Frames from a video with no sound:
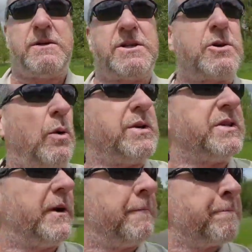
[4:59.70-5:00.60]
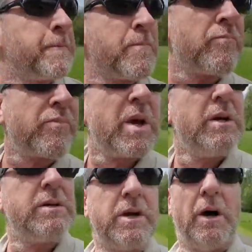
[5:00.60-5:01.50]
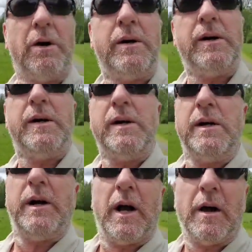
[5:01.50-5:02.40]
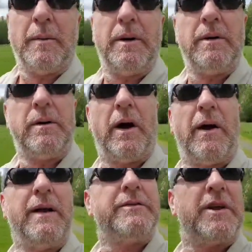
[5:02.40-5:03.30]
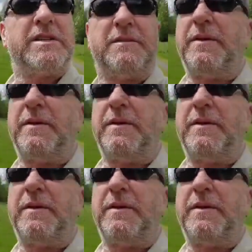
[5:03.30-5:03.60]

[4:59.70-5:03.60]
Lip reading: just gorgeous here. So, all right, so that's it for